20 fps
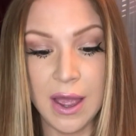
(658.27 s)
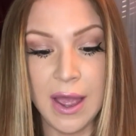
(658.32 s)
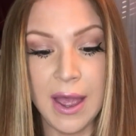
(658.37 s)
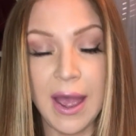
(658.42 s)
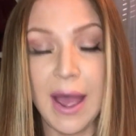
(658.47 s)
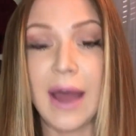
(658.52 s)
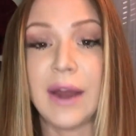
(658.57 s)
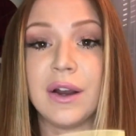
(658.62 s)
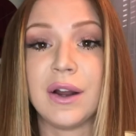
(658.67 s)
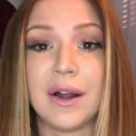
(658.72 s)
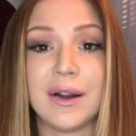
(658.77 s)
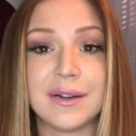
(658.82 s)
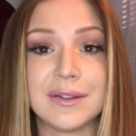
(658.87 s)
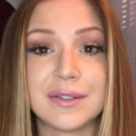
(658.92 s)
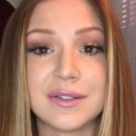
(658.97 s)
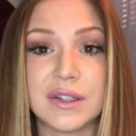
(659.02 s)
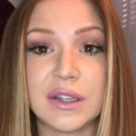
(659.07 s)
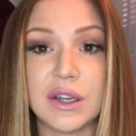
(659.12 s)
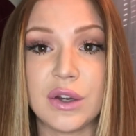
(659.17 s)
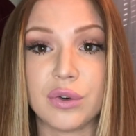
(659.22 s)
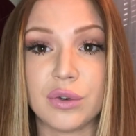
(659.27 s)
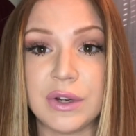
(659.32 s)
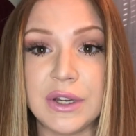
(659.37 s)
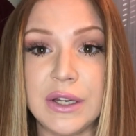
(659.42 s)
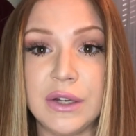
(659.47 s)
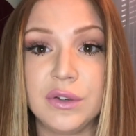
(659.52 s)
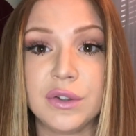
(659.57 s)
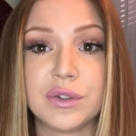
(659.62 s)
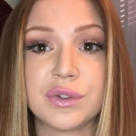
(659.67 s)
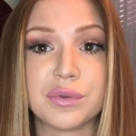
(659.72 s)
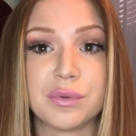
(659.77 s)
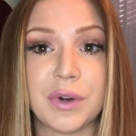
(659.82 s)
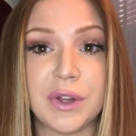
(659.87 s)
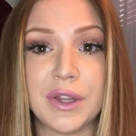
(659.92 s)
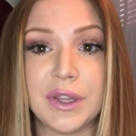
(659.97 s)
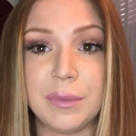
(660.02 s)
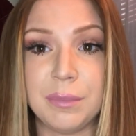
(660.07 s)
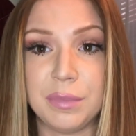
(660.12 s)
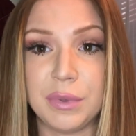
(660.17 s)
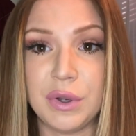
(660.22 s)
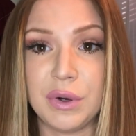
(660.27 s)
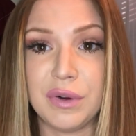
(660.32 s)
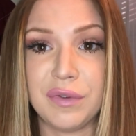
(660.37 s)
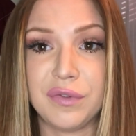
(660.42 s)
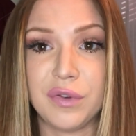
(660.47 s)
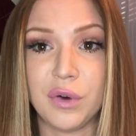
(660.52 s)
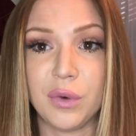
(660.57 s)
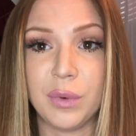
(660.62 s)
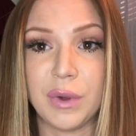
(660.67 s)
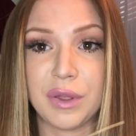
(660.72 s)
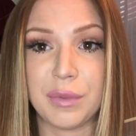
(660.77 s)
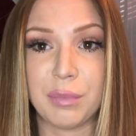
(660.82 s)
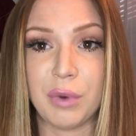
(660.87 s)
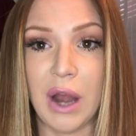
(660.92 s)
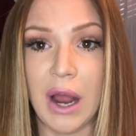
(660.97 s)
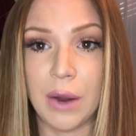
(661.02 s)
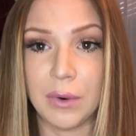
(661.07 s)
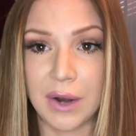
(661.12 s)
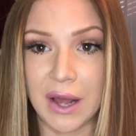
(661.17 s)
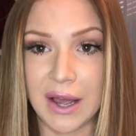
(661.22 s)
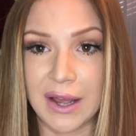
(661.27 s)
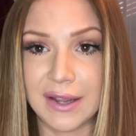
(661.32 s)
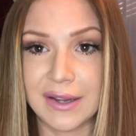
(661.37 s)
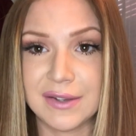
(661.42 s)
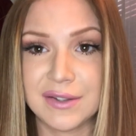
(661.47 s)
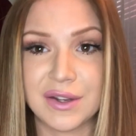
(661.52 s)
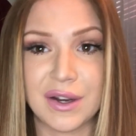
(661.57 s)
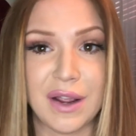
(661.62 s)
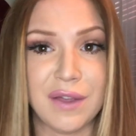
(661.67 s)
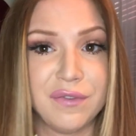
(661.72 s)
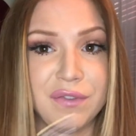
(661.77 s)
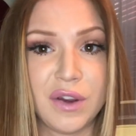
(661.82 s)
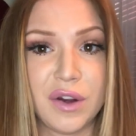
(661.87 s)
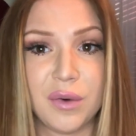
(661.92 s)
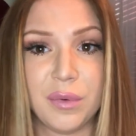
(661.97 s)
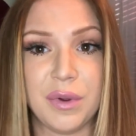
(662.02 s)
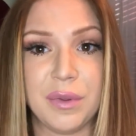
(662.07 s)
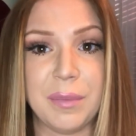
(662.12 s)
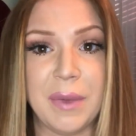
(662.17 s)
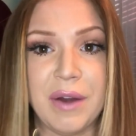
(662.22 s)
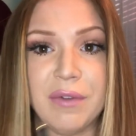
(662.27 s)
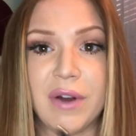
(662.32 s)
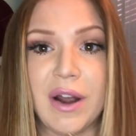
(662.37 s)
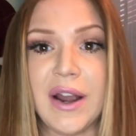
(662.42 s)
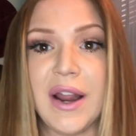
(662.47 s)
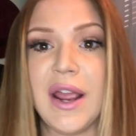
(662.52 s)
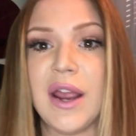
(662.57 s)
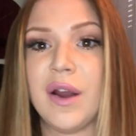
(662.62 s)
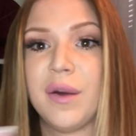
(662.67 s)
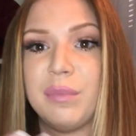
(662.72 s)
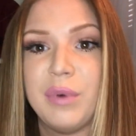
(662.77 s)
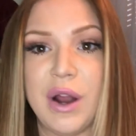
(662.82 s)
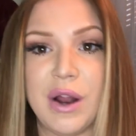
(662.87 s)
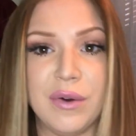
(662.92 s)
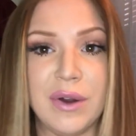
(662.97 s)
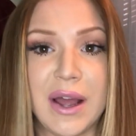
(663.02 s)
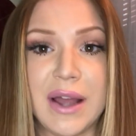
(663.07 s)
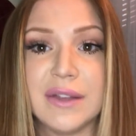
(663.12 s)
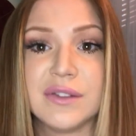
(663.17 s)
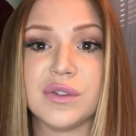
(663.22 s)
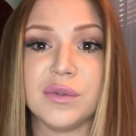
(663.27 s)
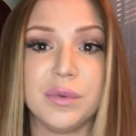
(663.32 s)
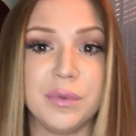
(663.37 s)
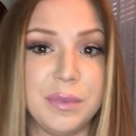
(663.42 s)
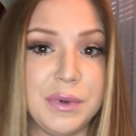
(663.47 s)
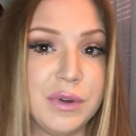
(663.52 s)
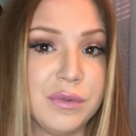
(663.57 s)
And honestly, green looks really beautiful with brown eyes, and I figure with my red hair, brown eyes, it would be a